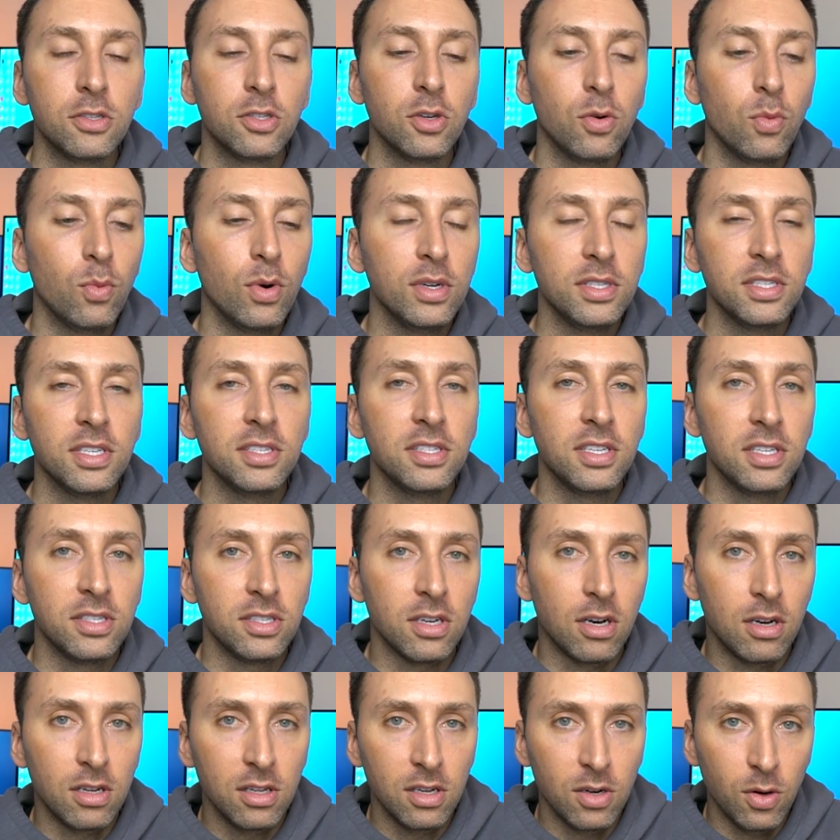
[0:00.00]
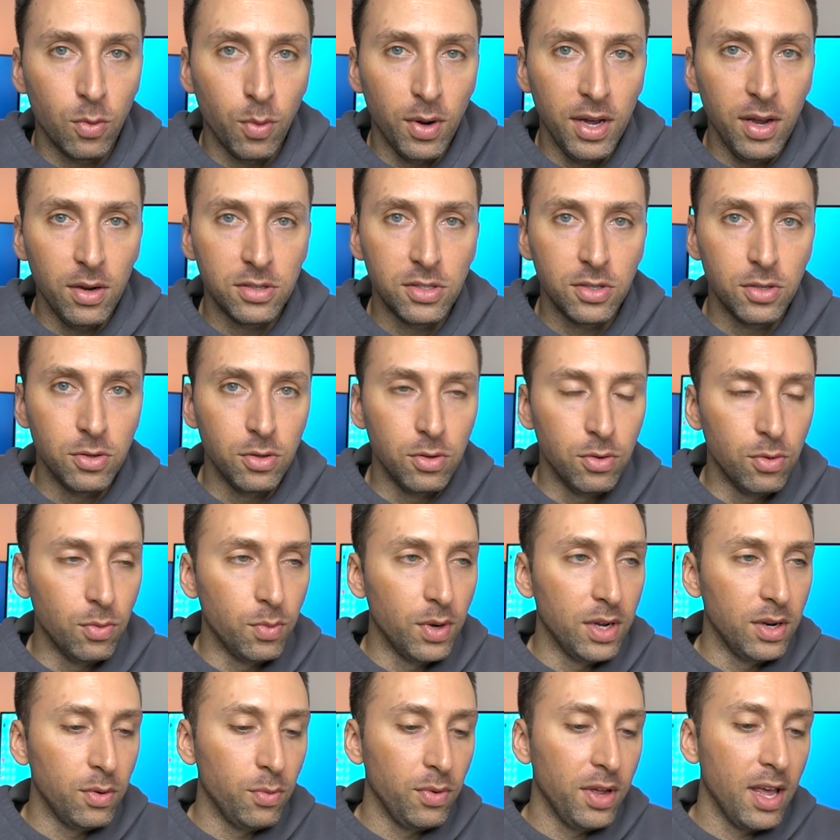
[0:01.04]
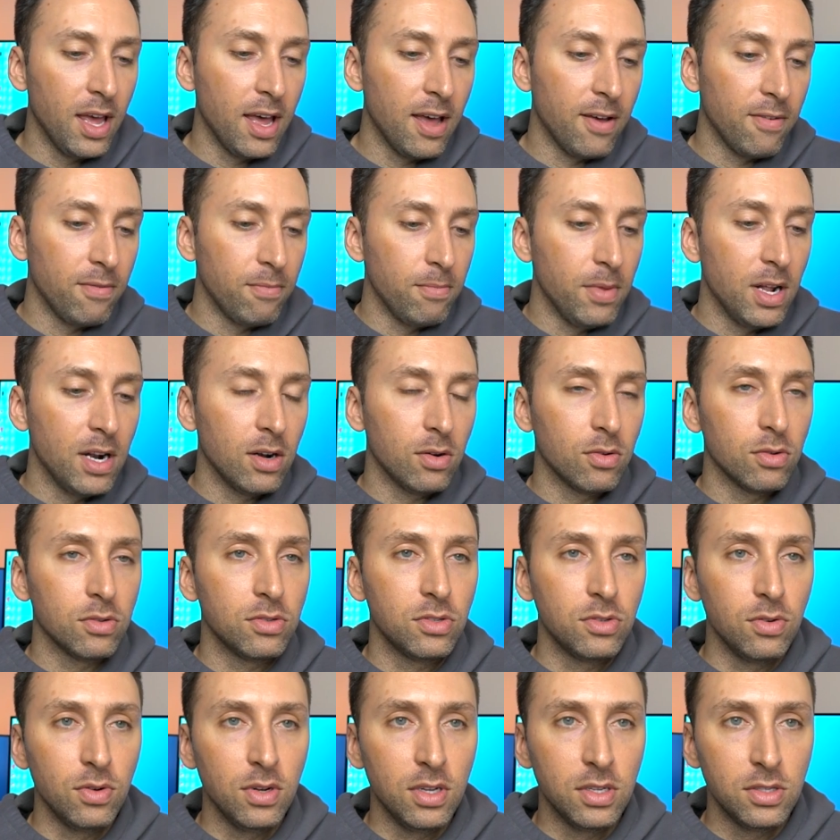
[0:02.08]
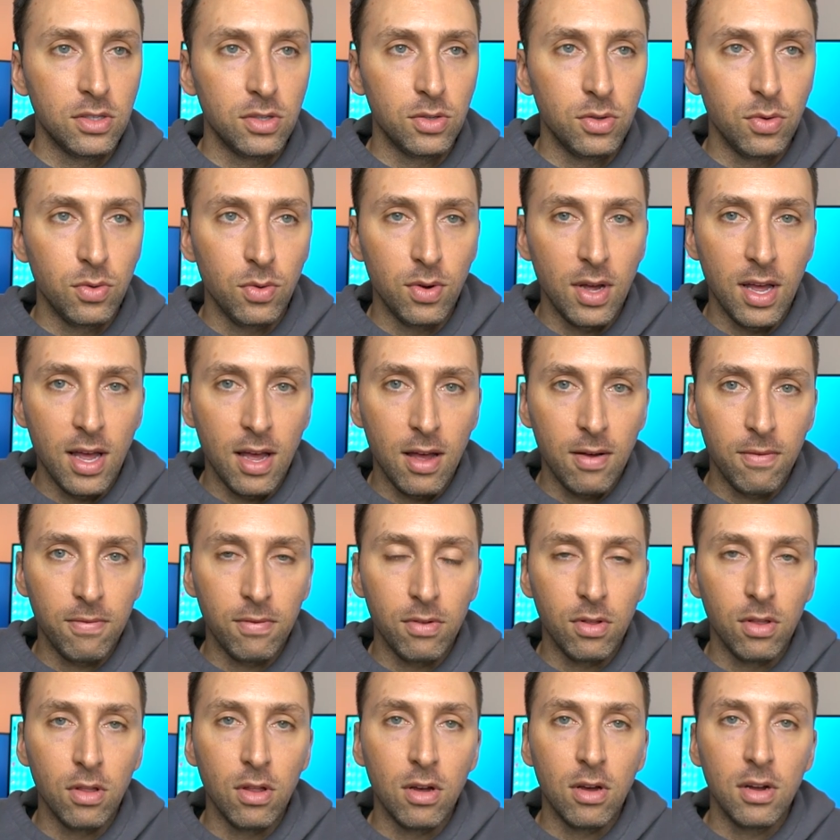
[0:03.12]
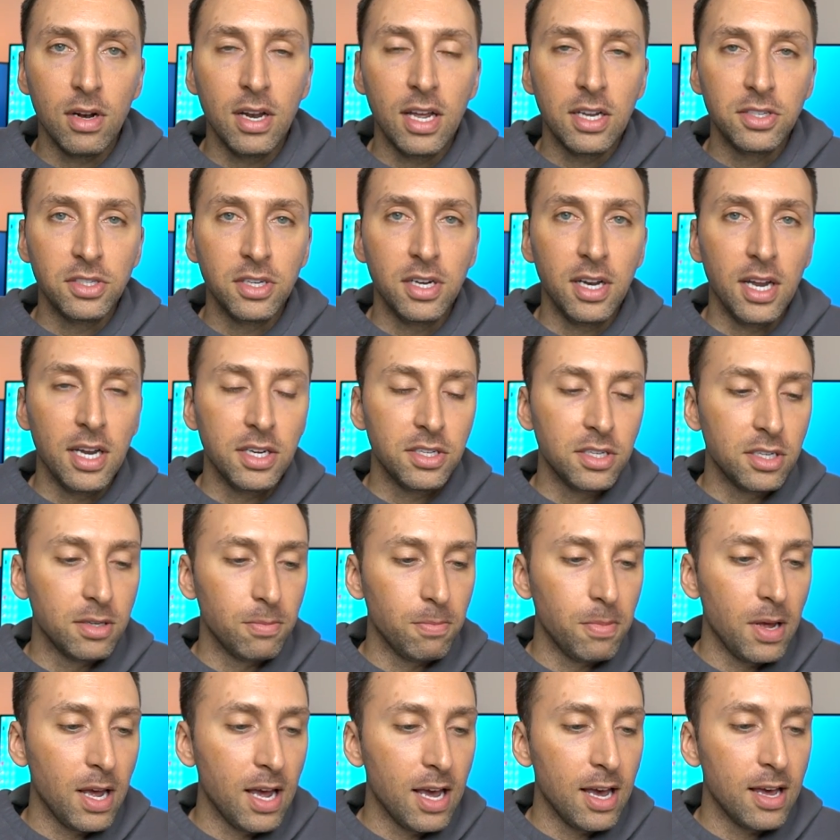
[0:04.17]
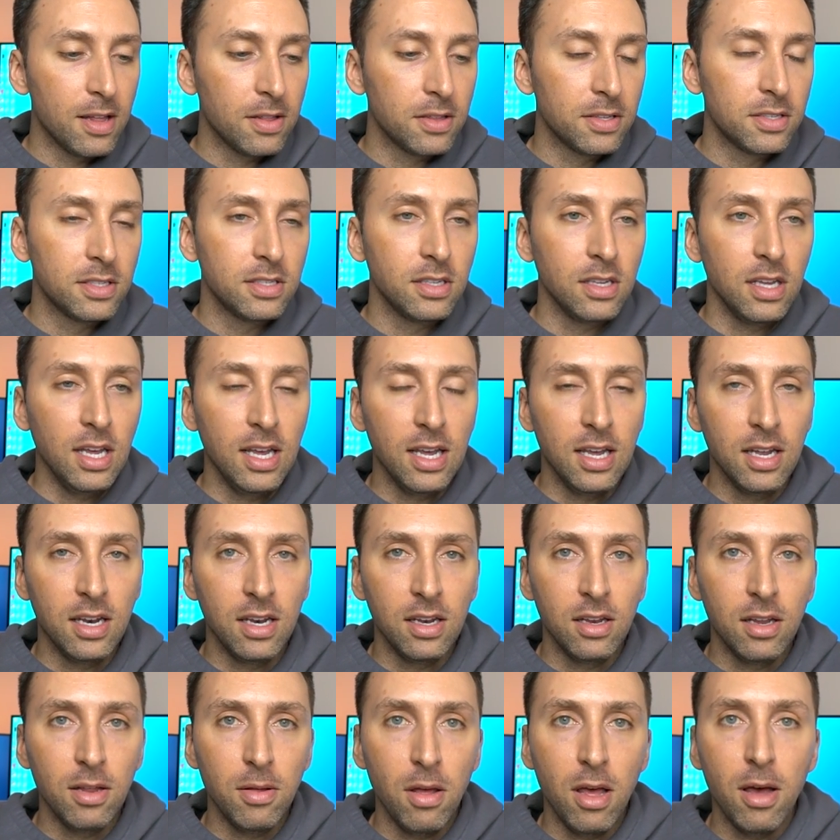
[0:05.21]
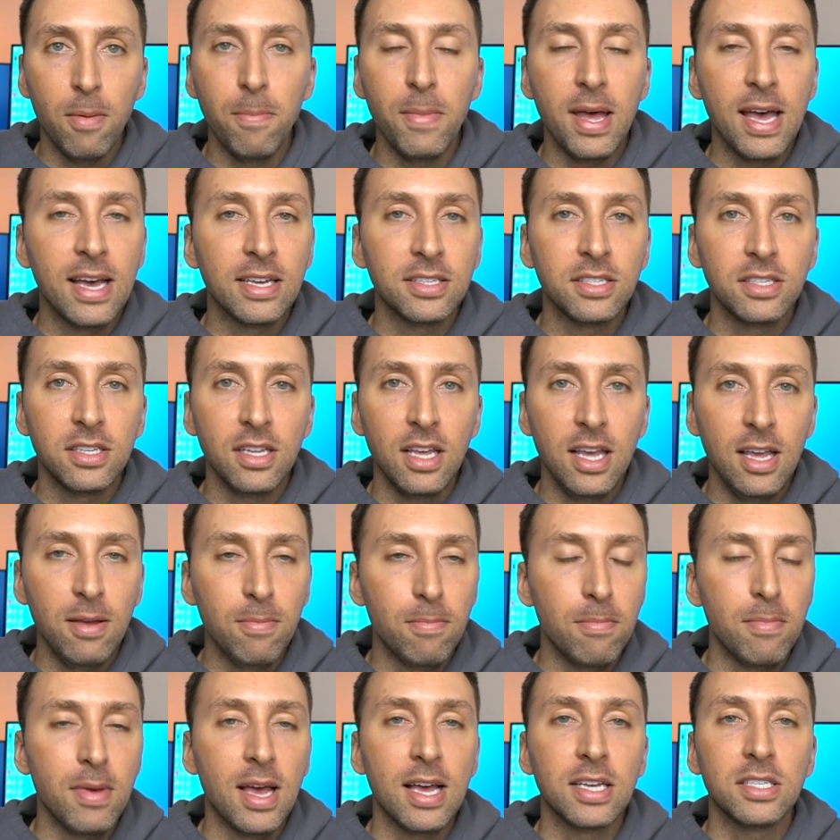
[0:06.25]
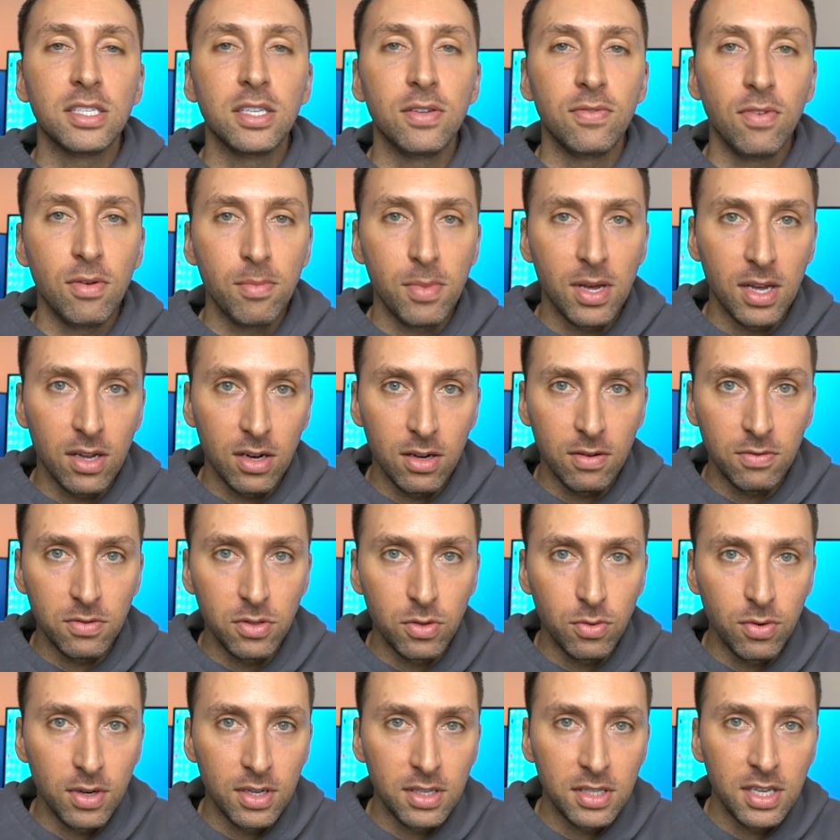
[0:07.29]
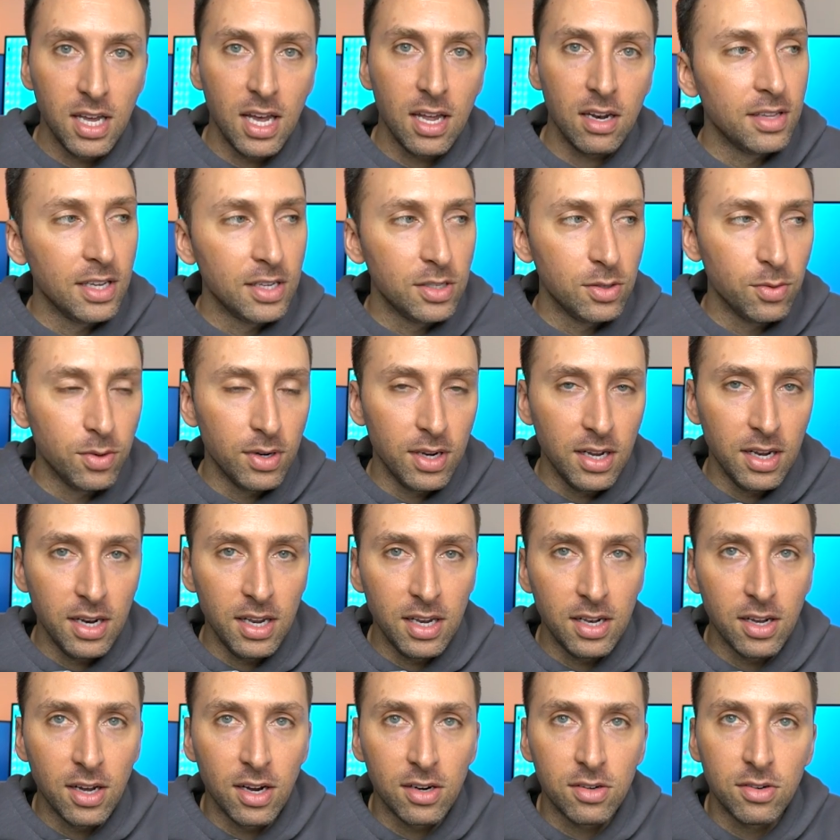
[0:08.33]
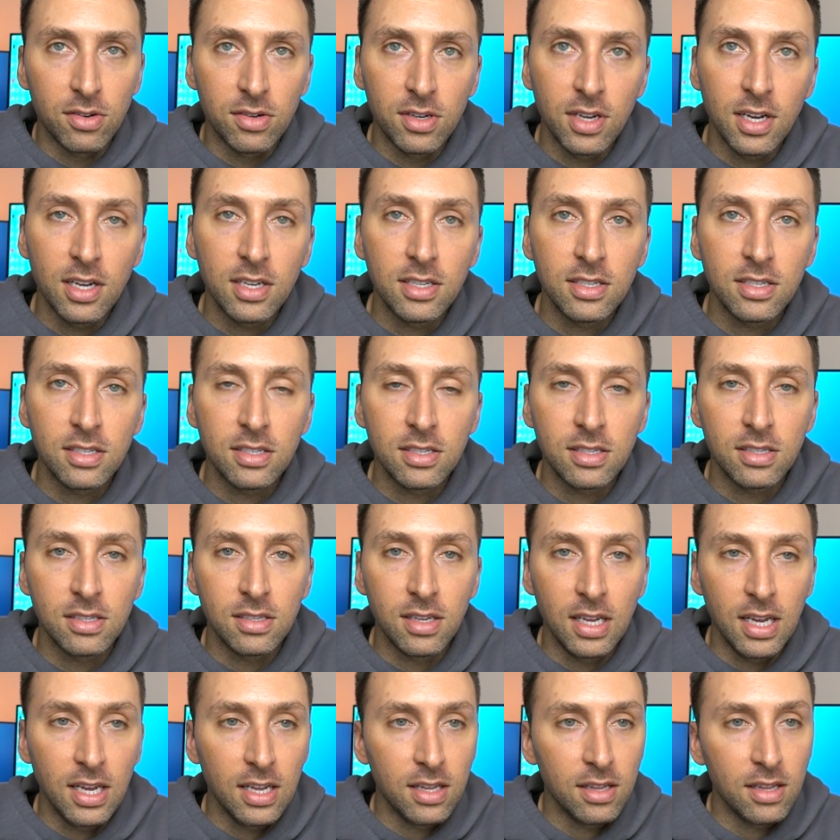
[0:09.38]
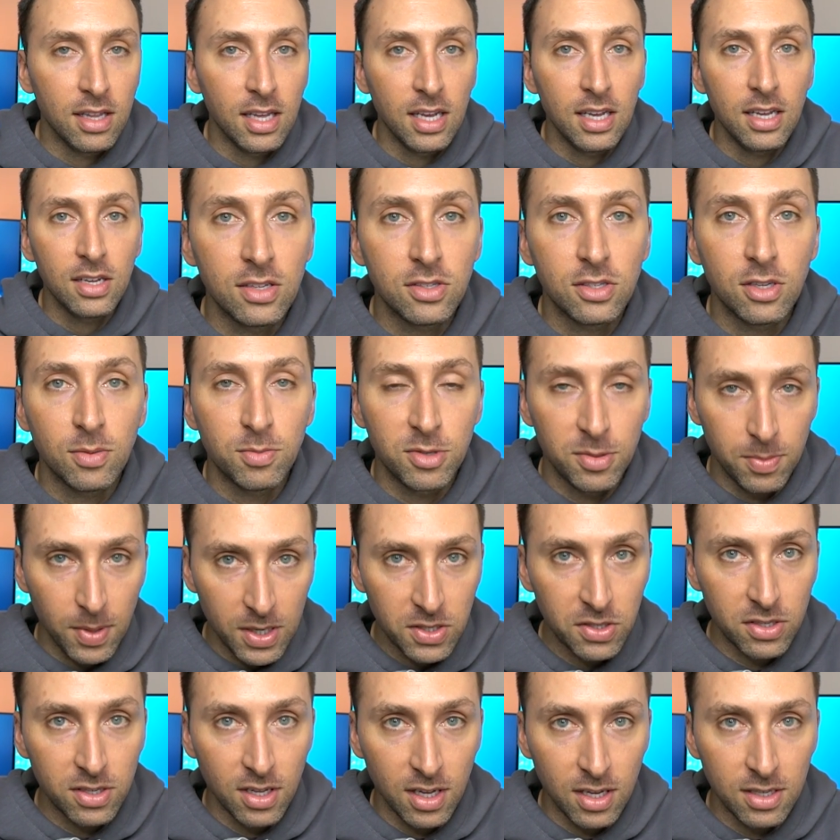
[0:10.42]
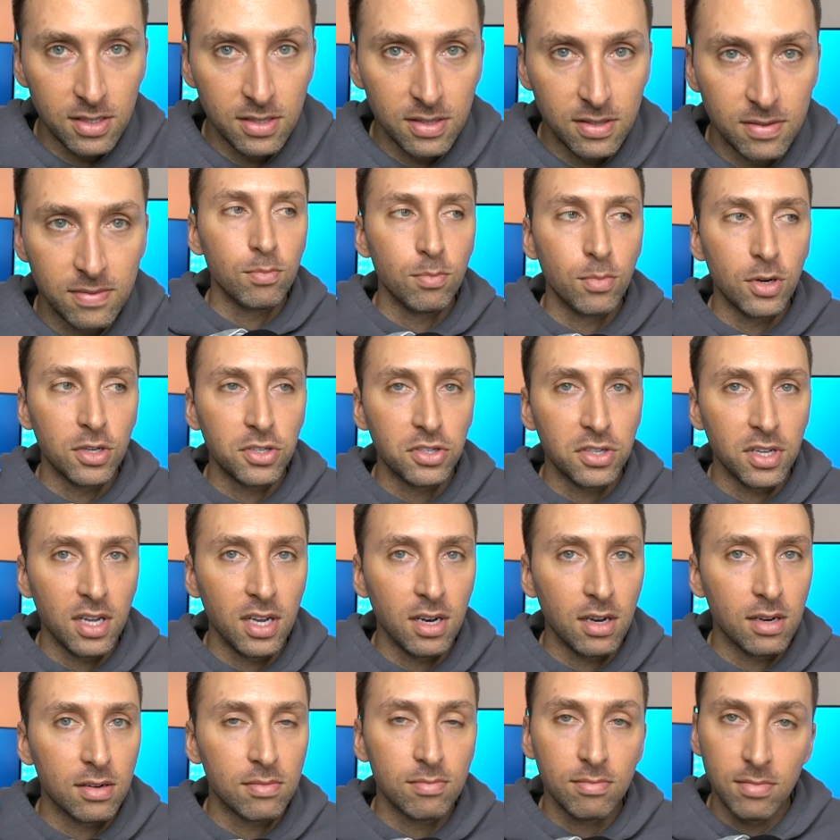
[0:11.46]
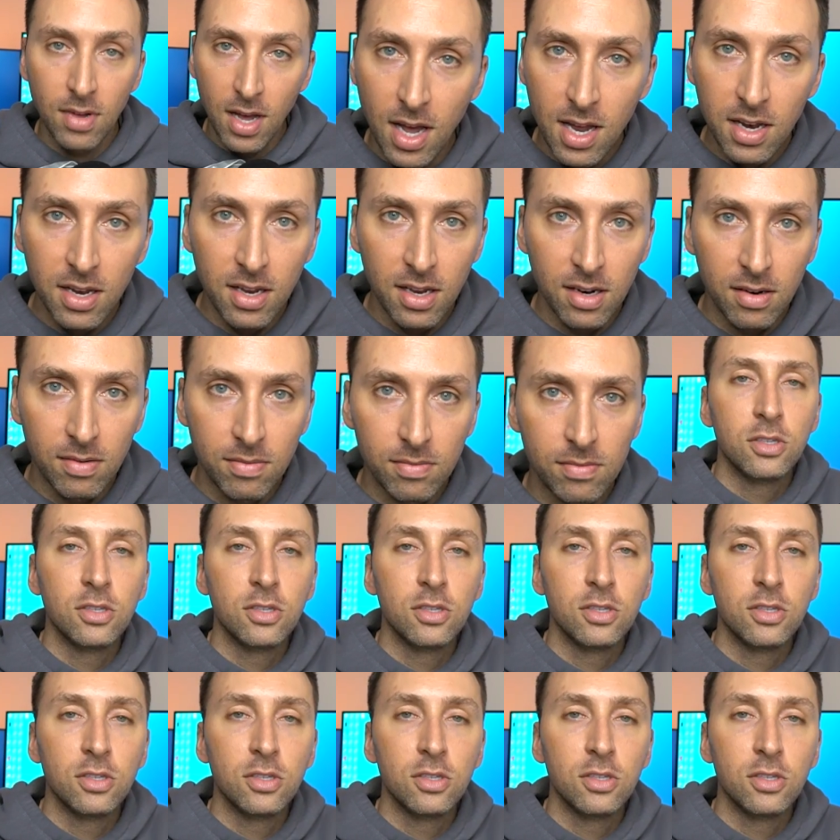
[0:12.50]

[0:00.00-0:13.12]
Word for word: So what does this all equate to when we have medical students who have long education paths and amass a massive amount of student debt? They do what any doctor does and they subspecialize, much like I did.